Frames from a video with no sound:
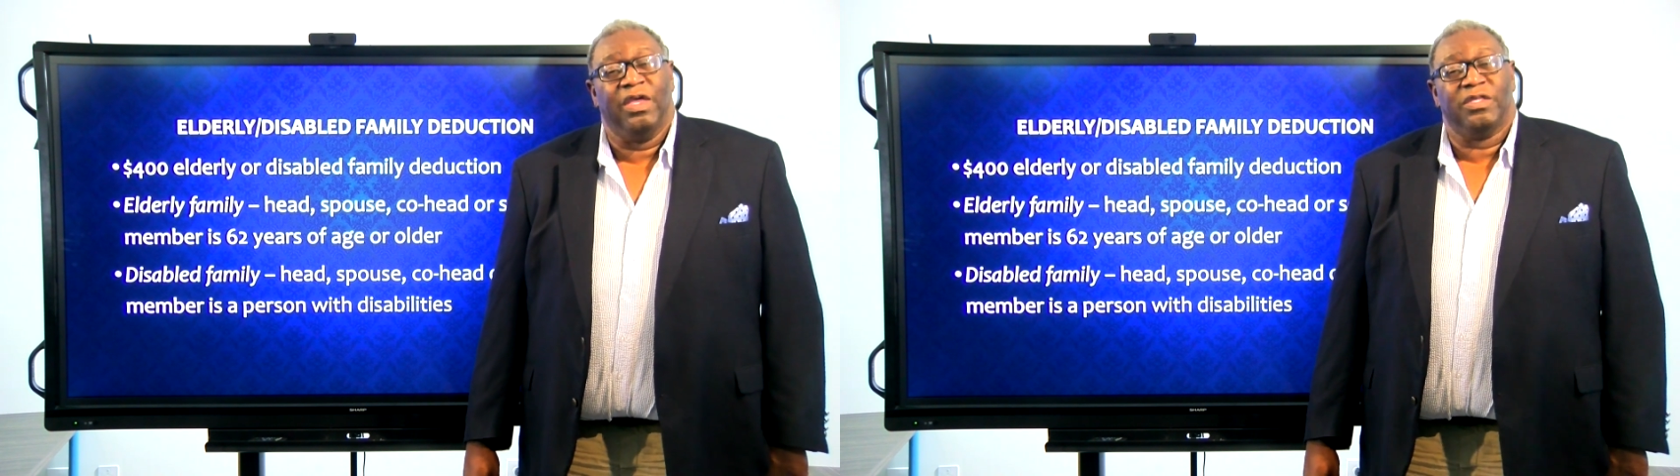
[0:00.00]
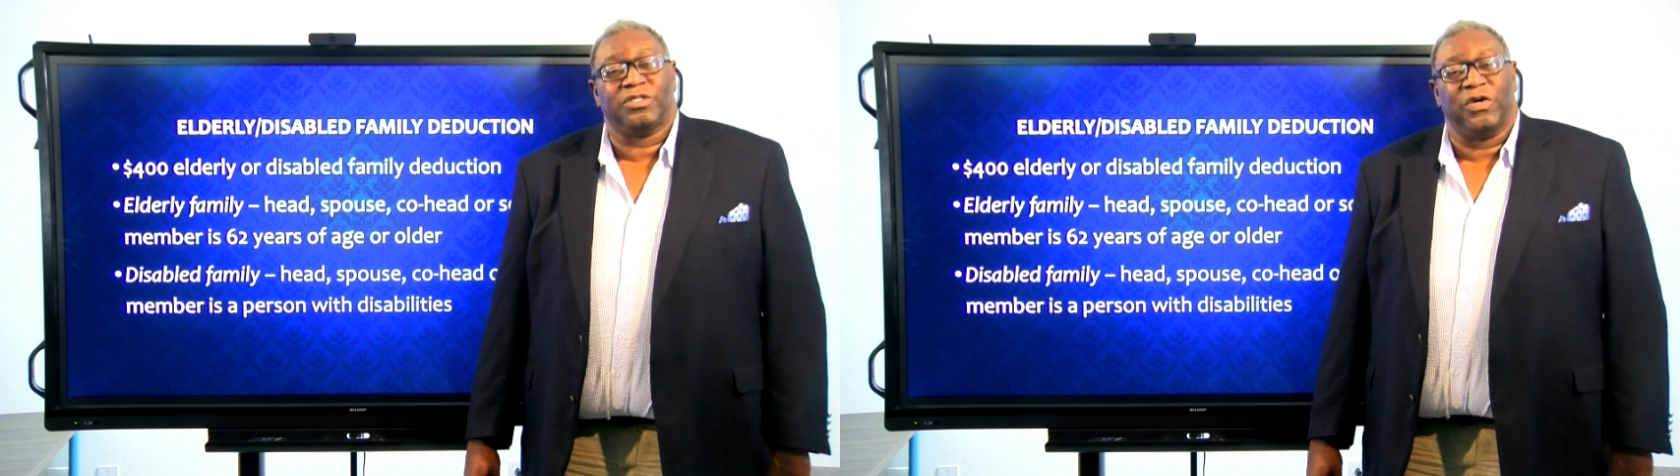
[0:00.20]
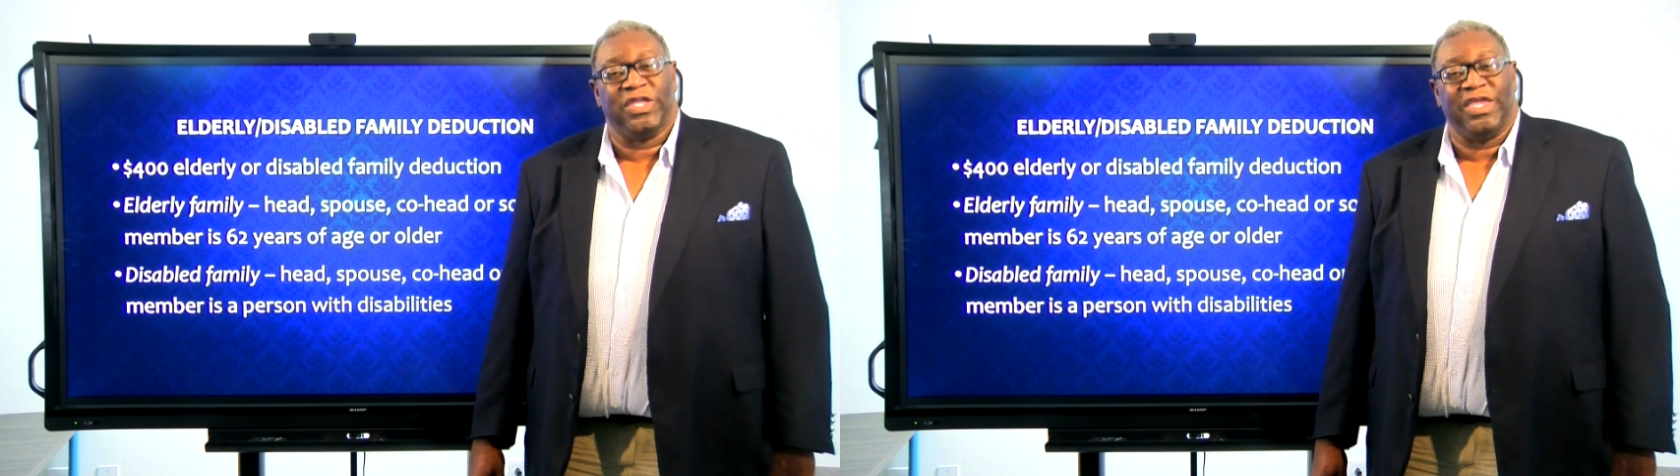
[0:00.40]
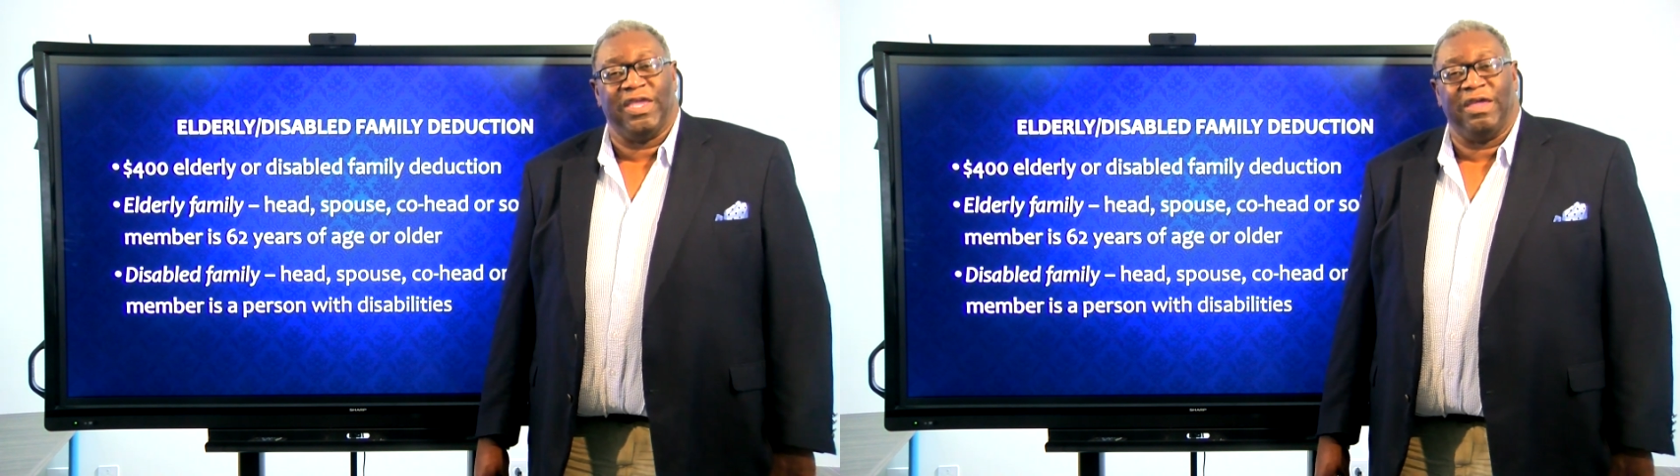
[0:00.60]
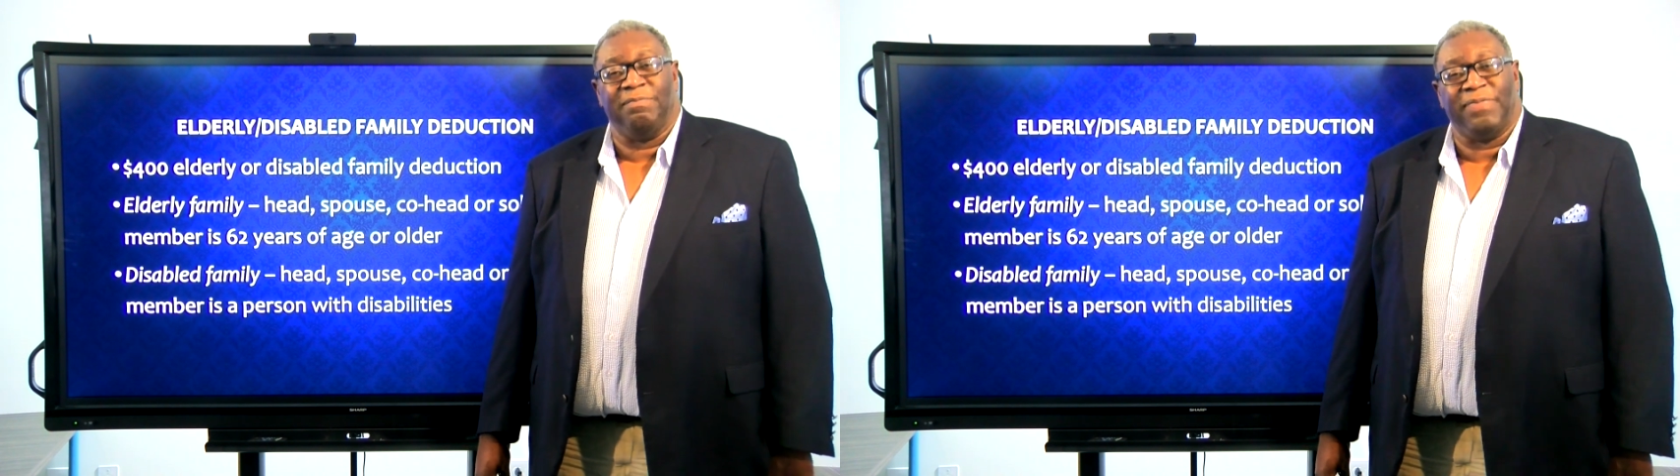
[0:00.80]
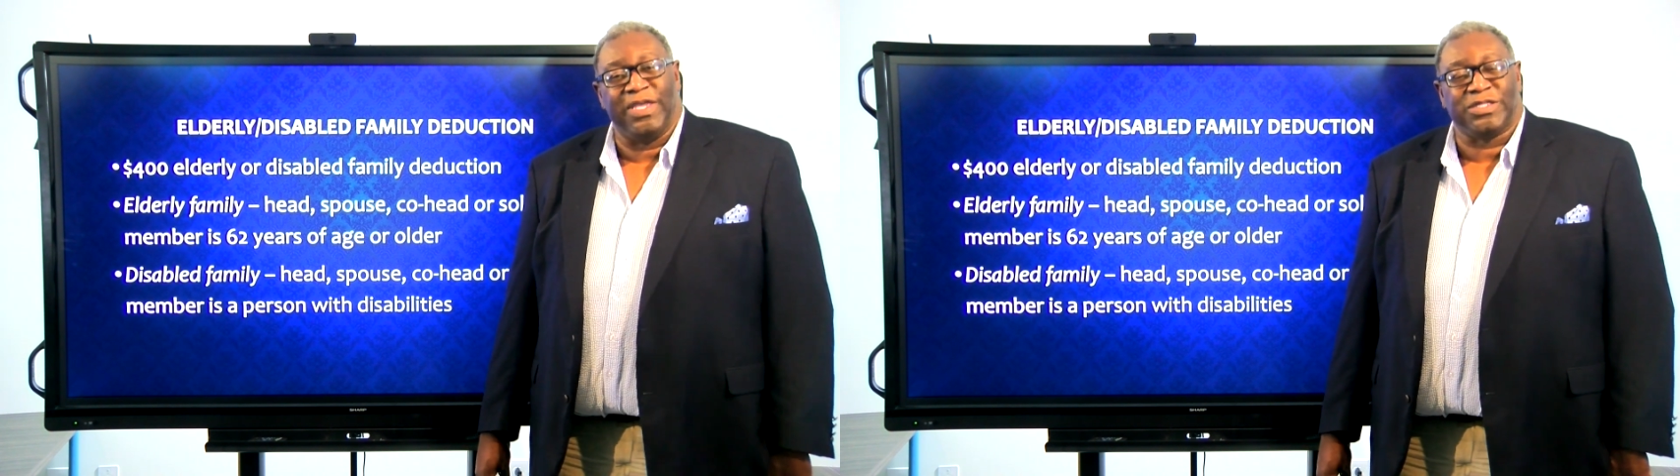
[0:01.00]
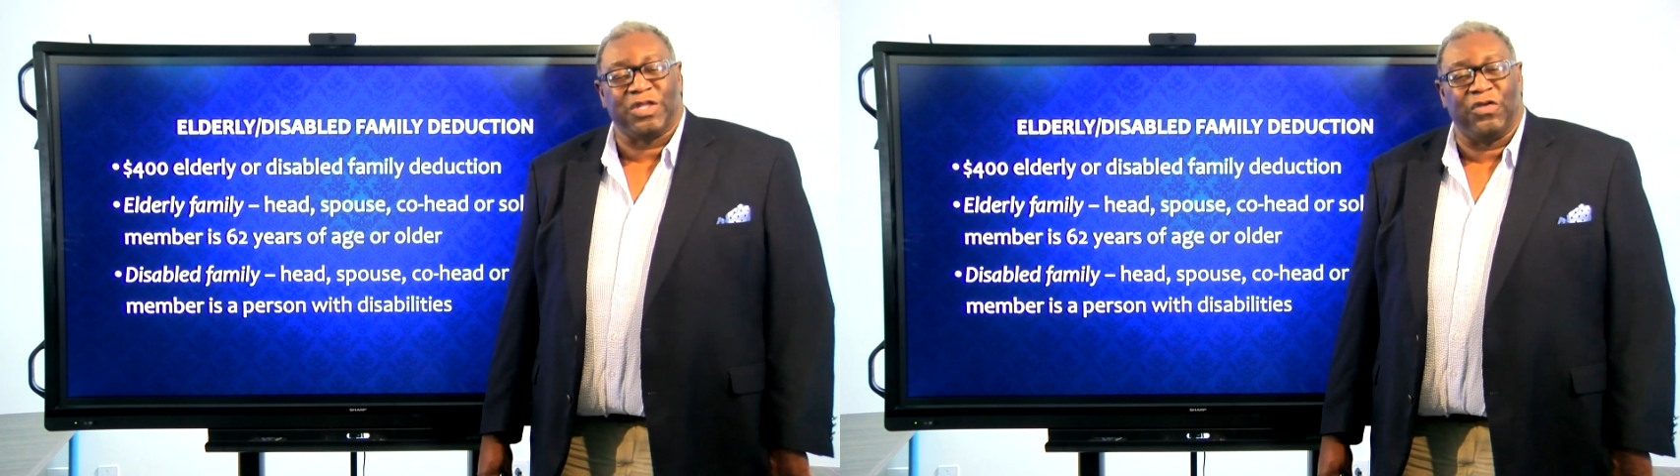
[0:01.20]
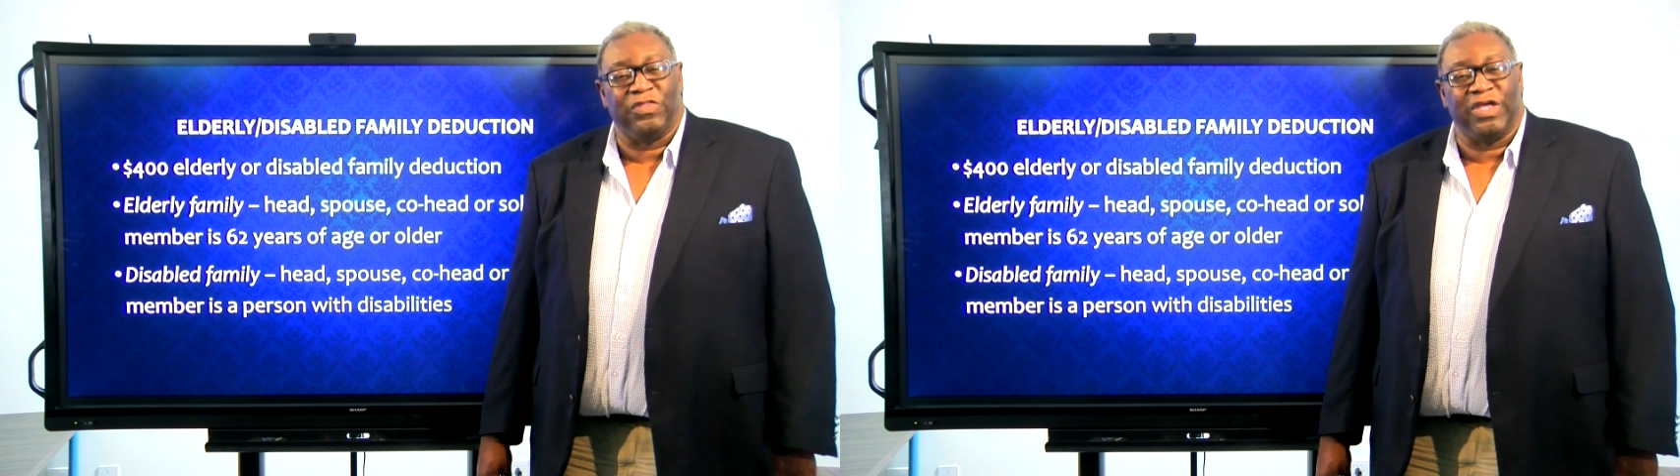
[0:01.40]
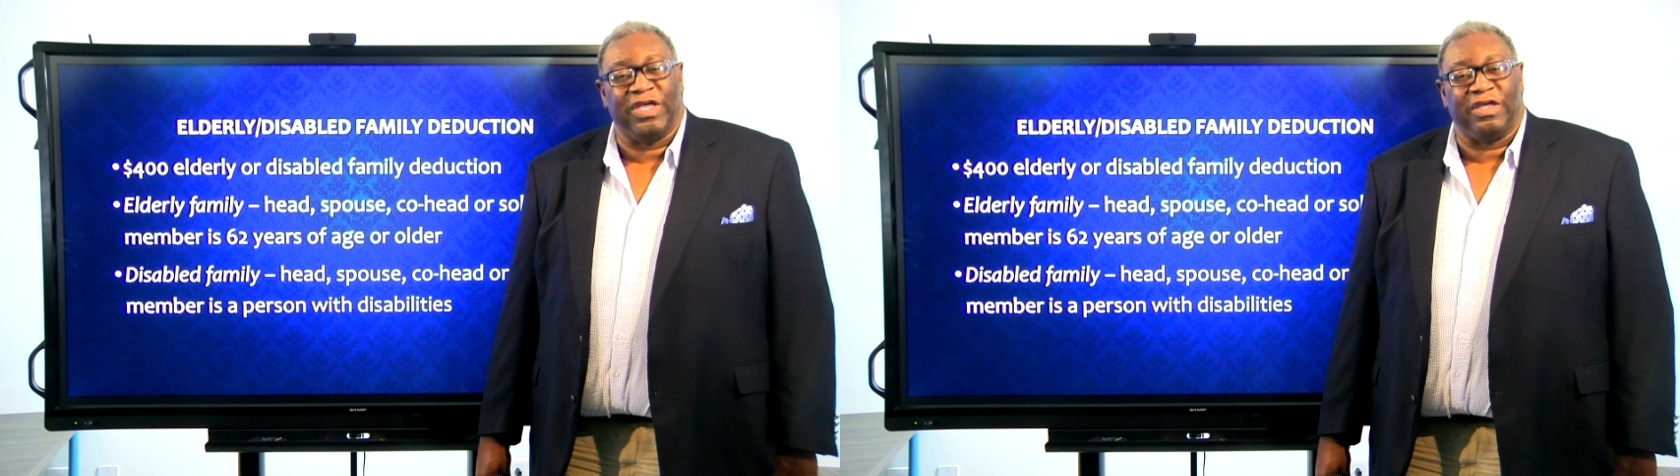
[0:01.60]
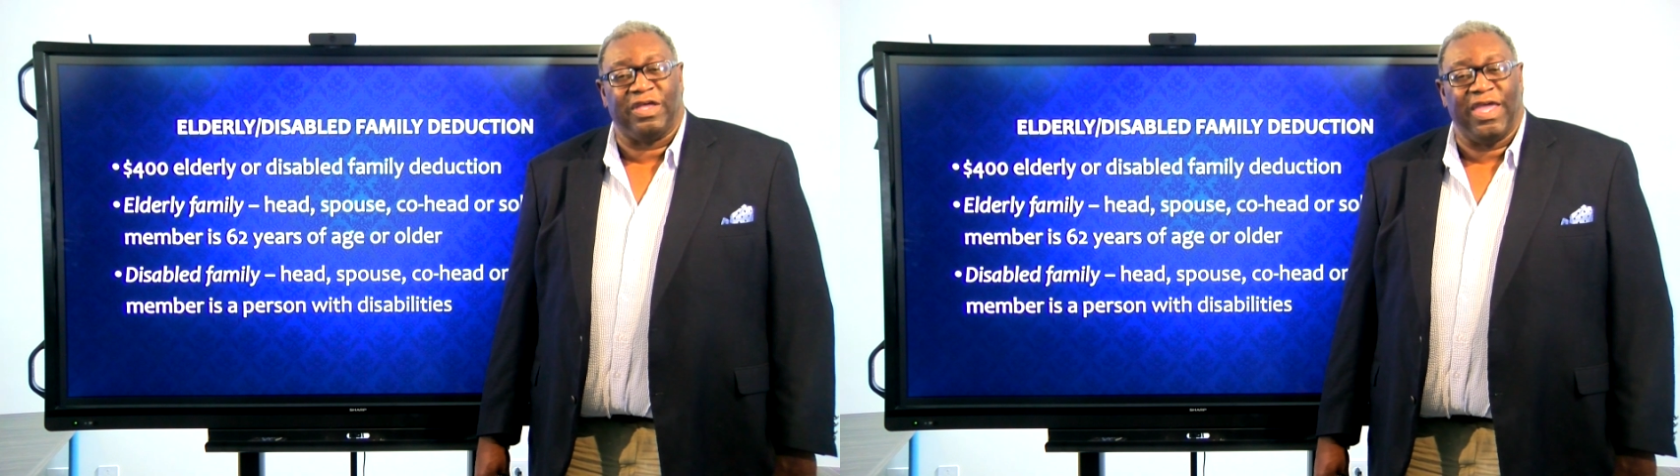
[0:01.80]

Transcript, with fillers: So again, based on the